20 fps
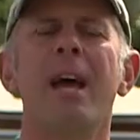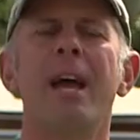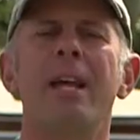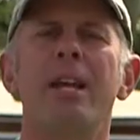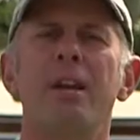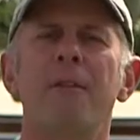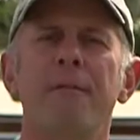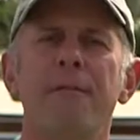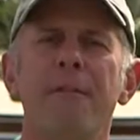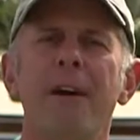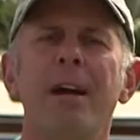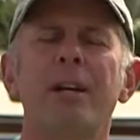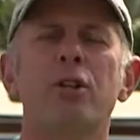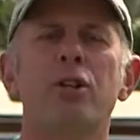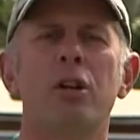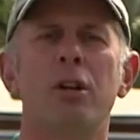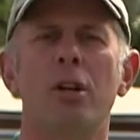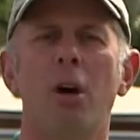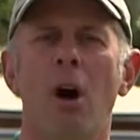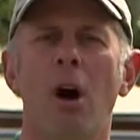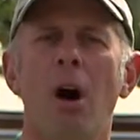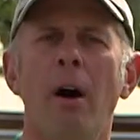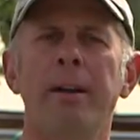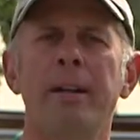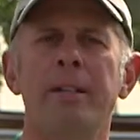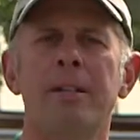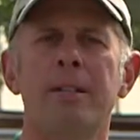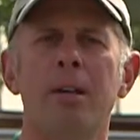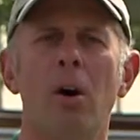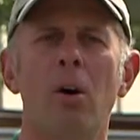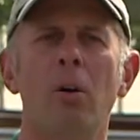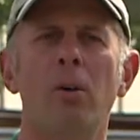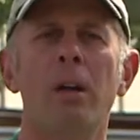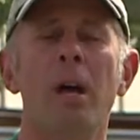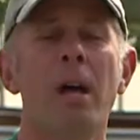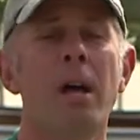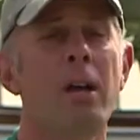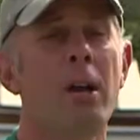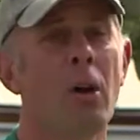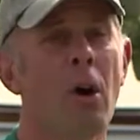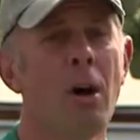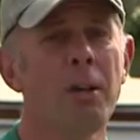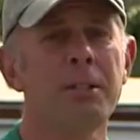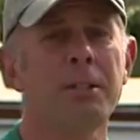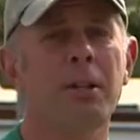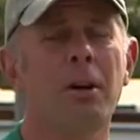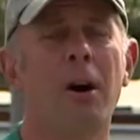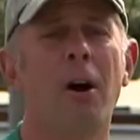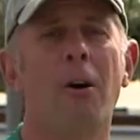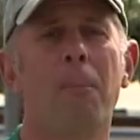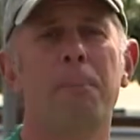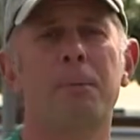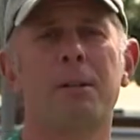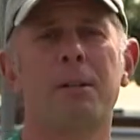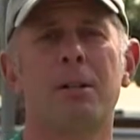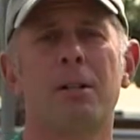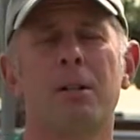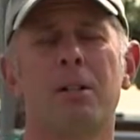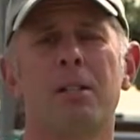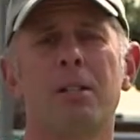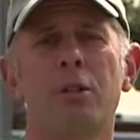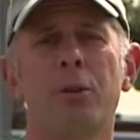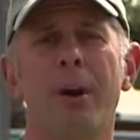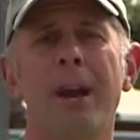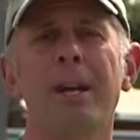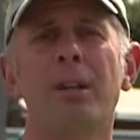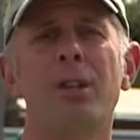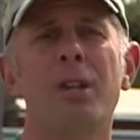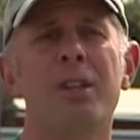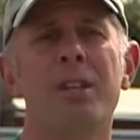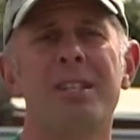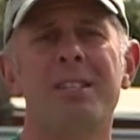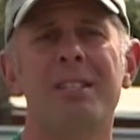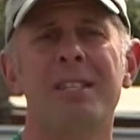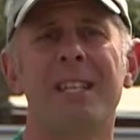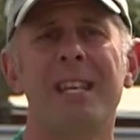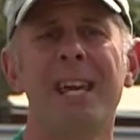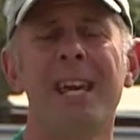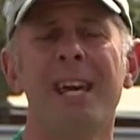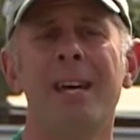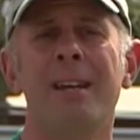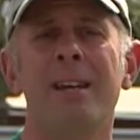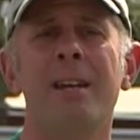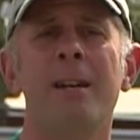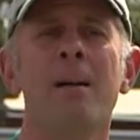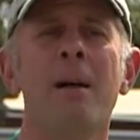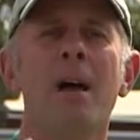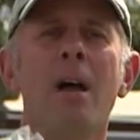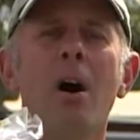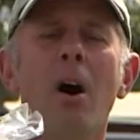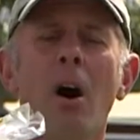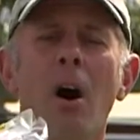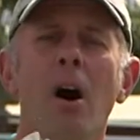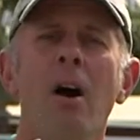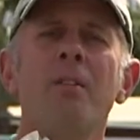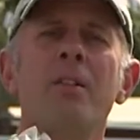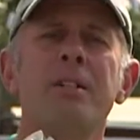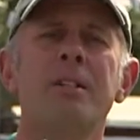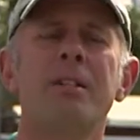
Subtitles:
and infection on its own. It also helps to strengthen the skin on the